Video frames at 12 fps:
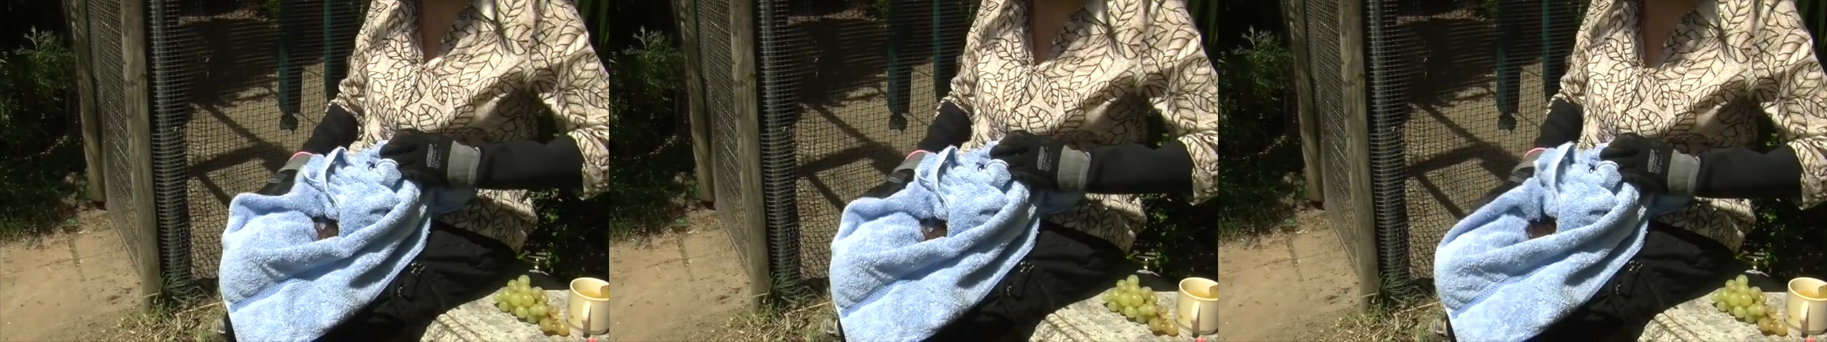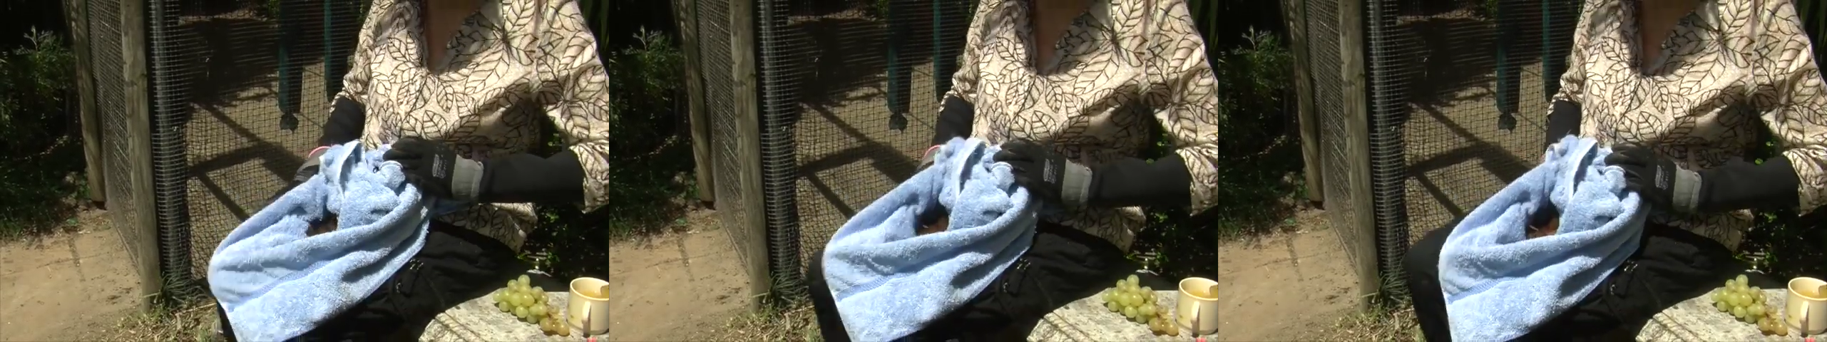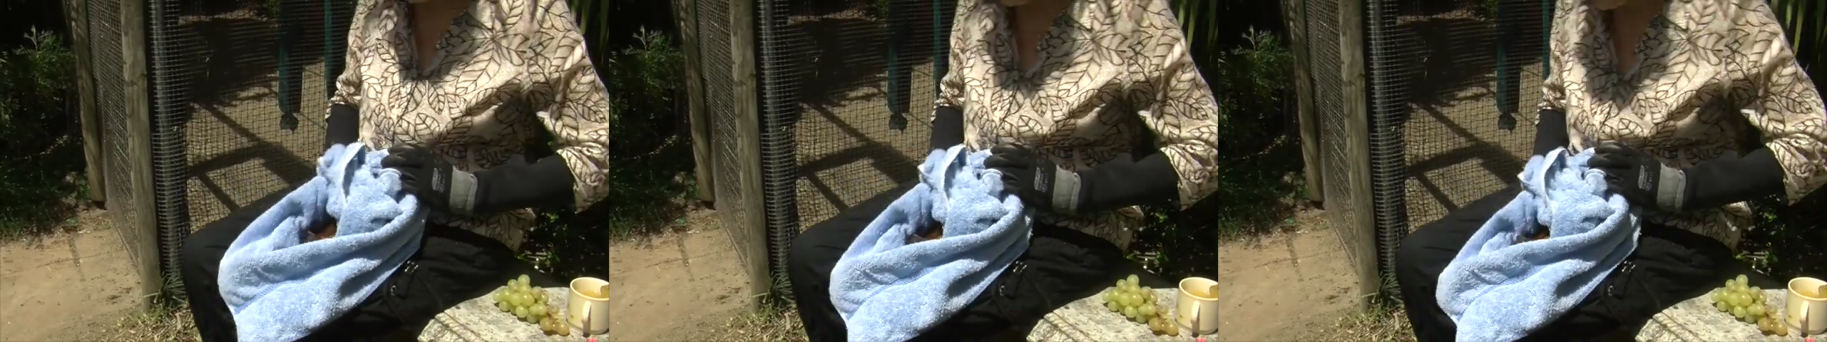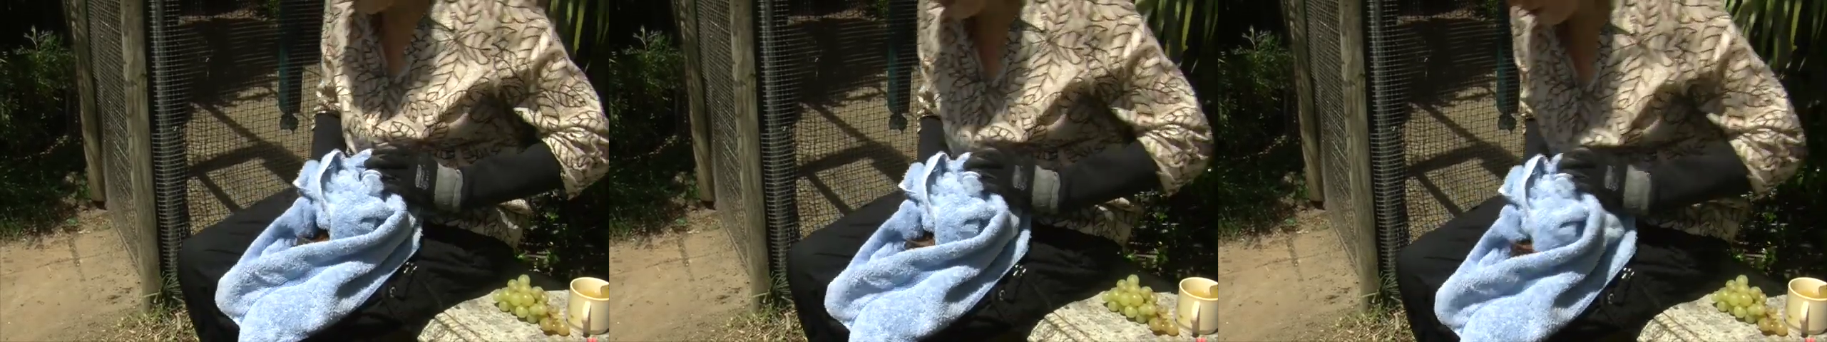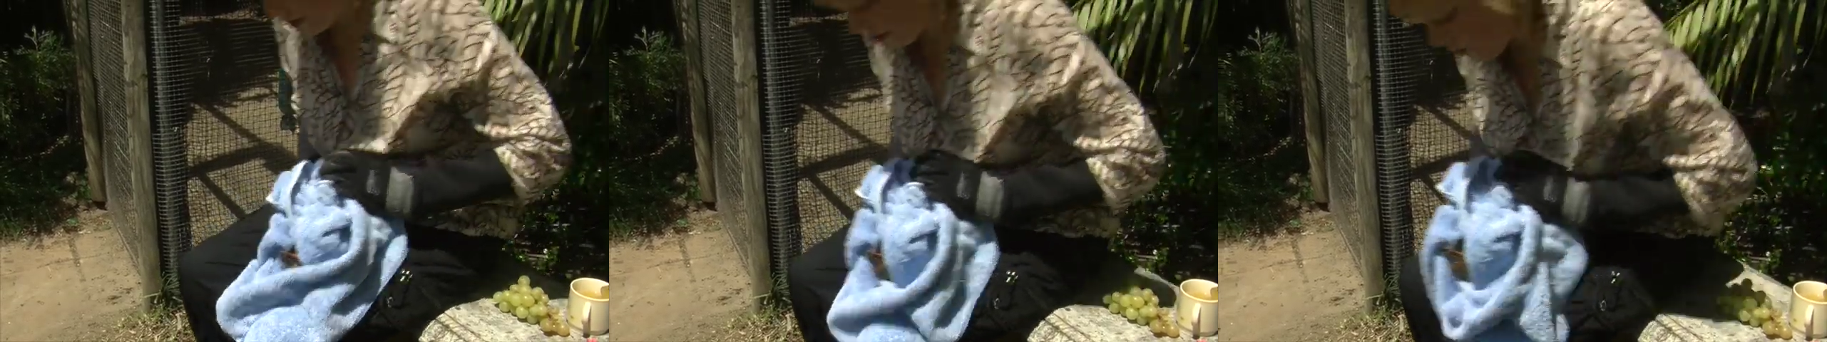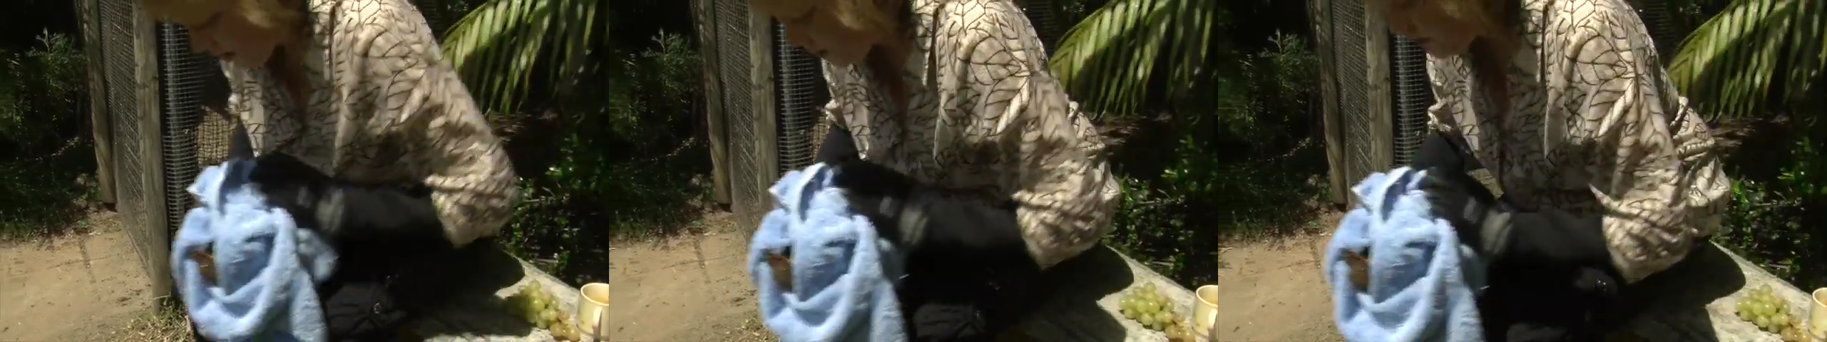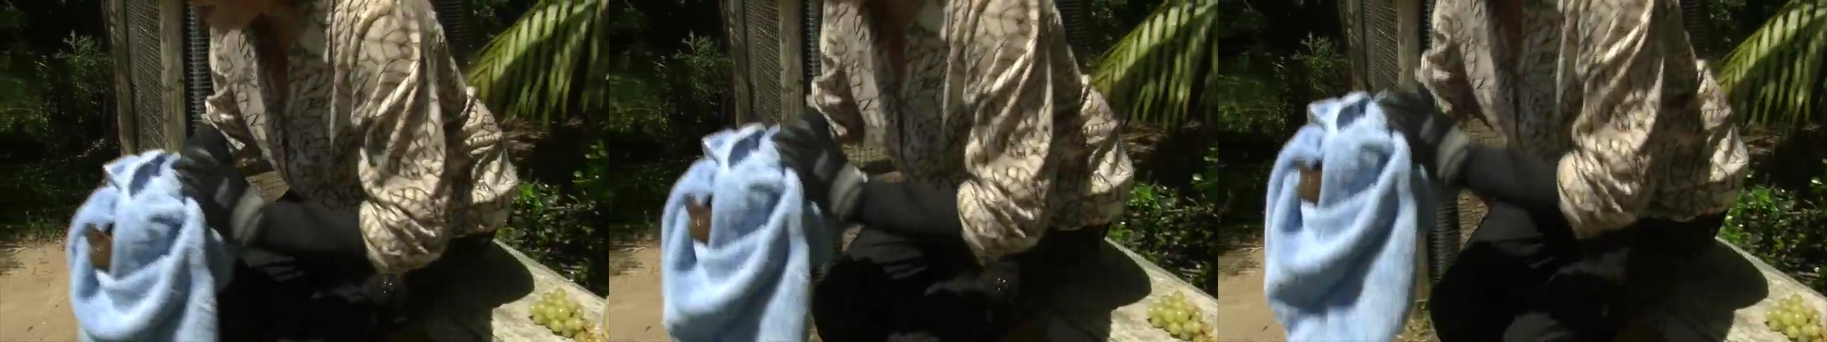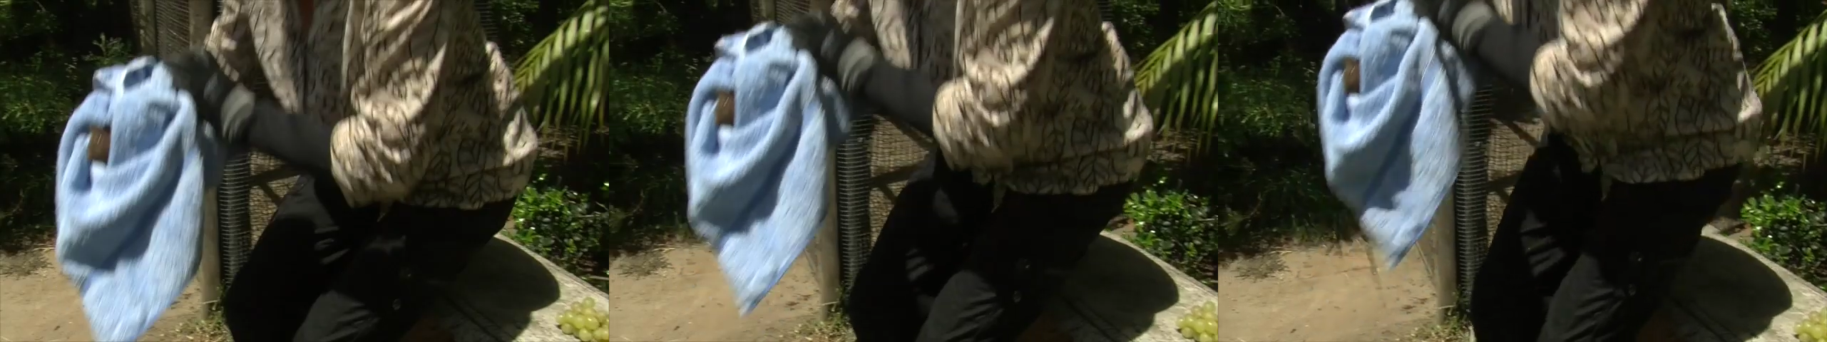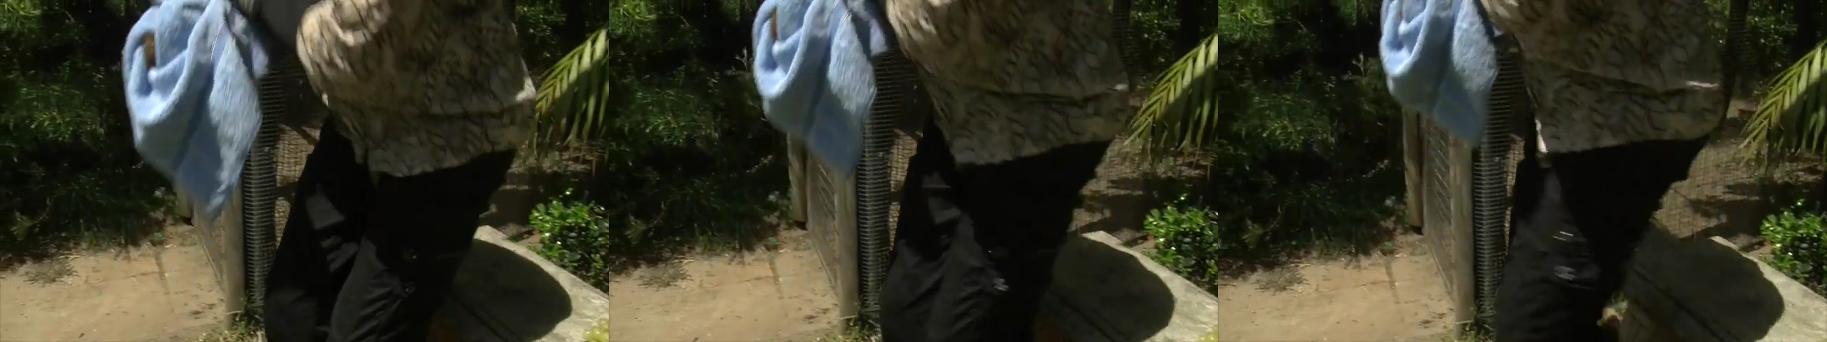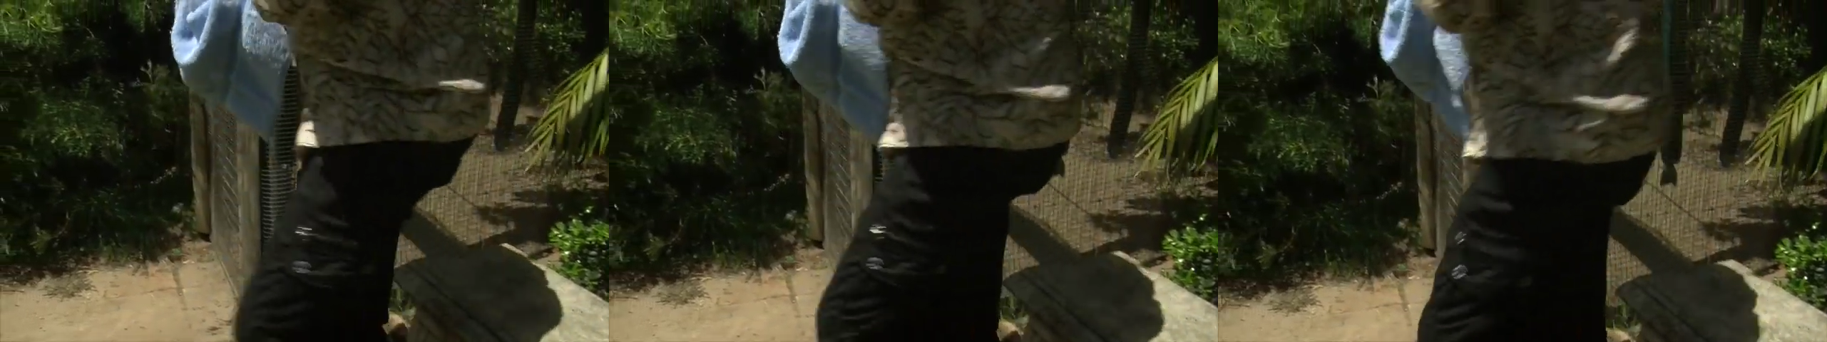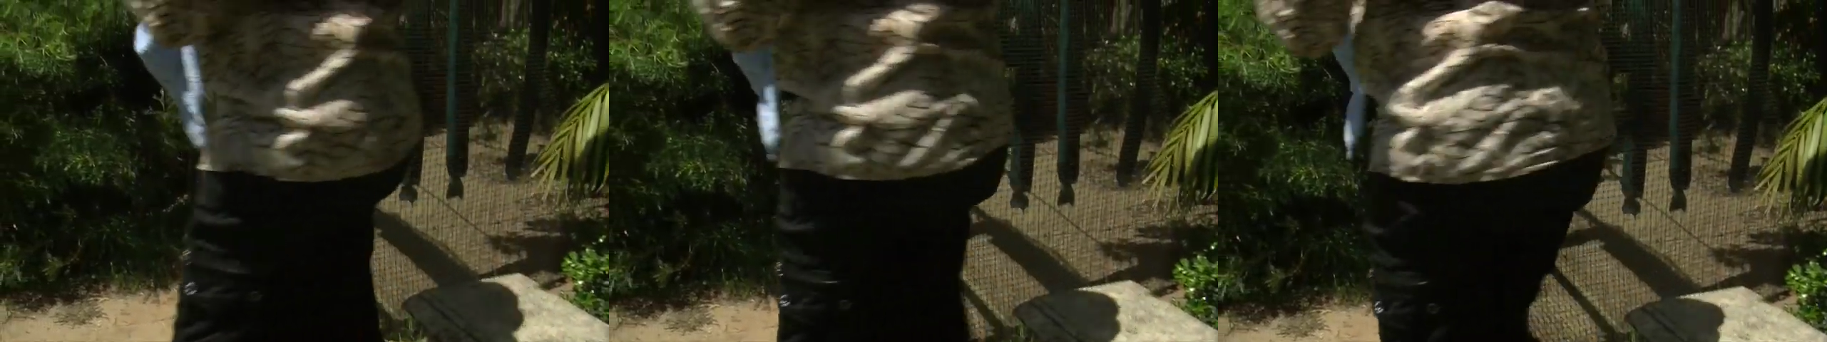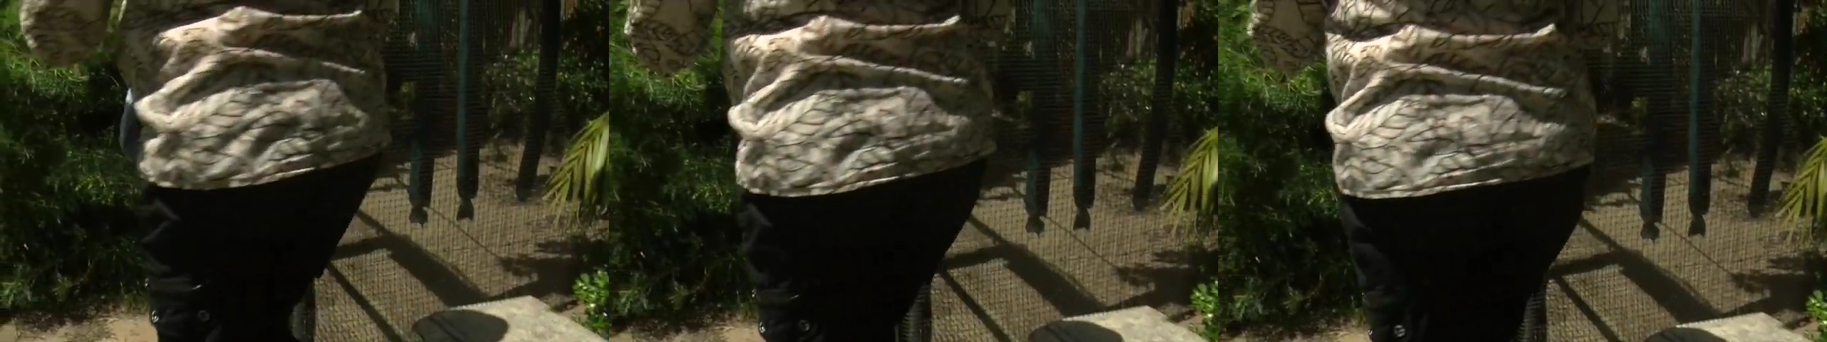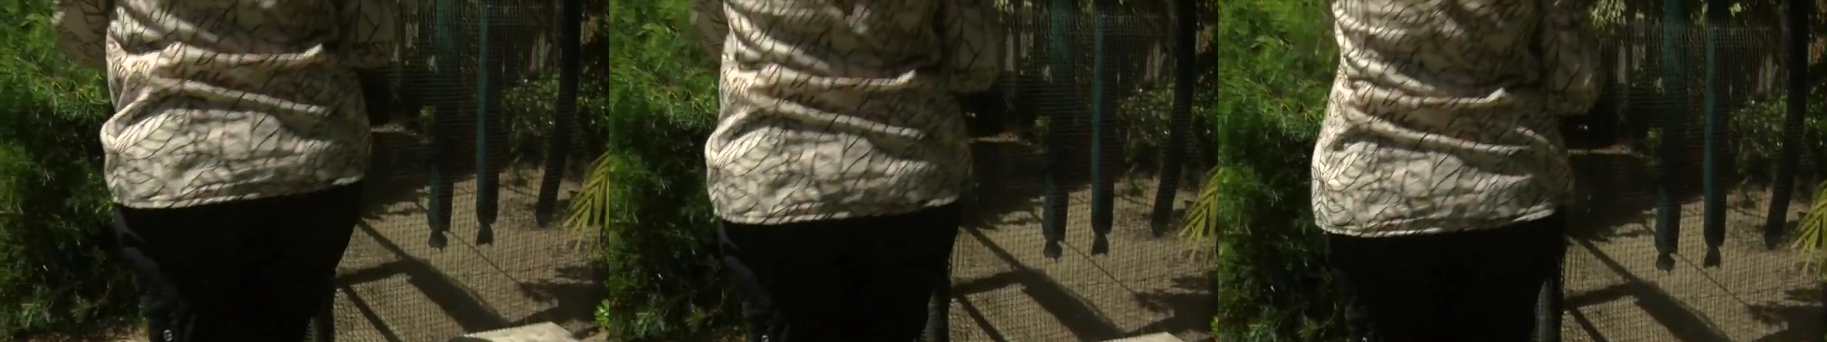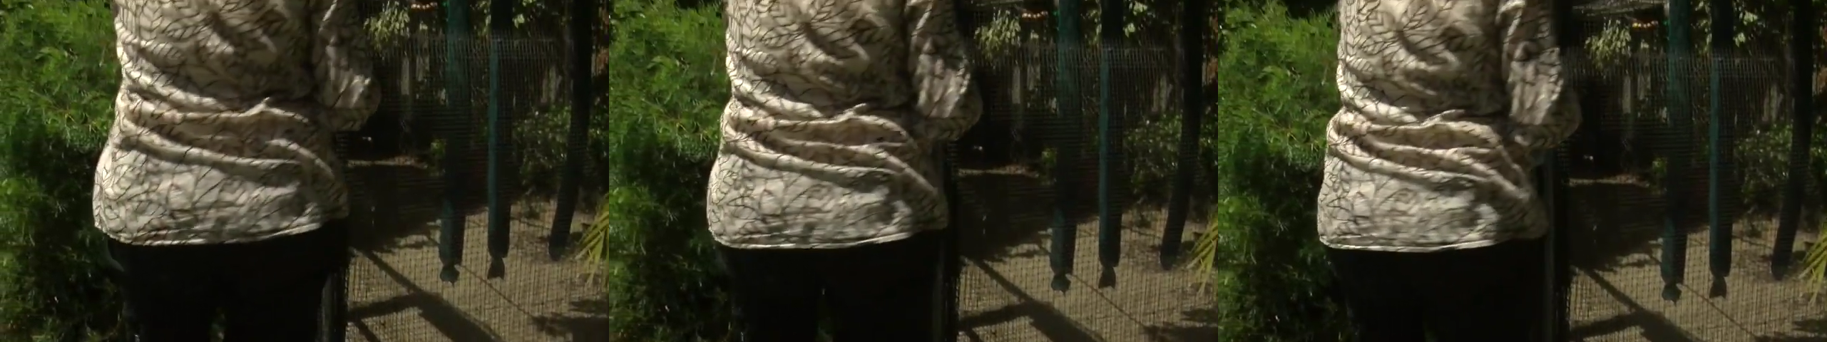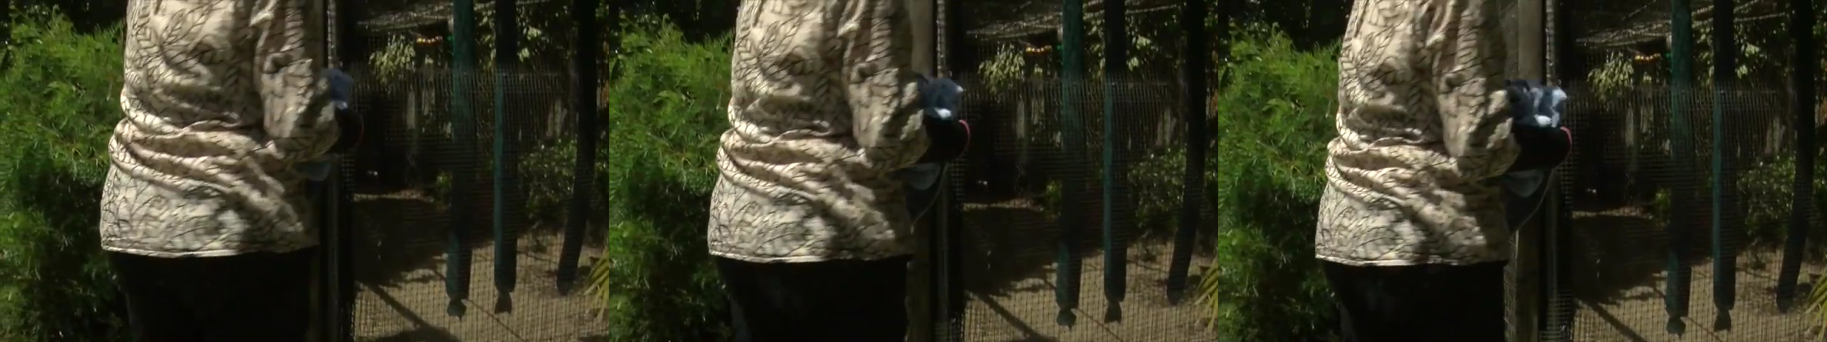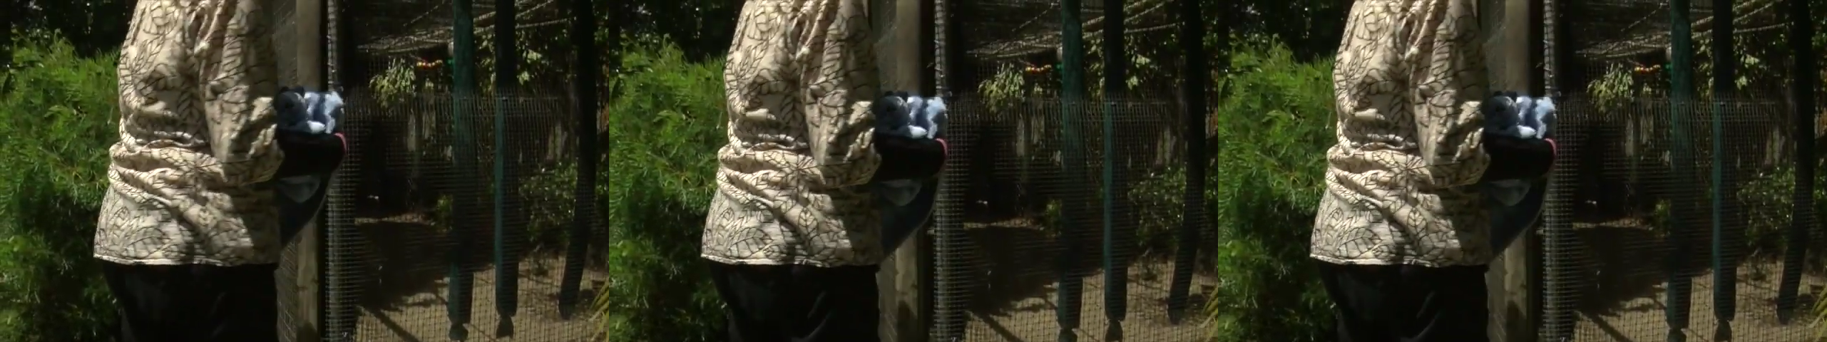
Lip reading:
No face is visible, so there are no lips to read.